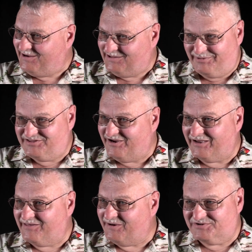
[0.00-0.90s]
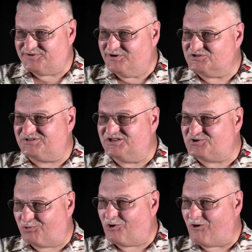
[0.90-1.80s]
uh, let me tell you, that was the most
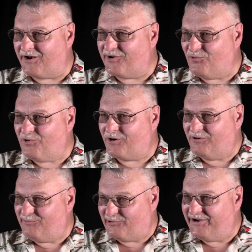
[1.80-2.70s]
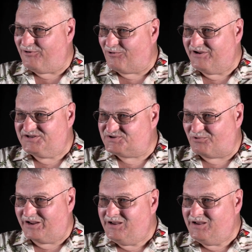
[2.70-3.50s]
disregarded order in Marine Corps history.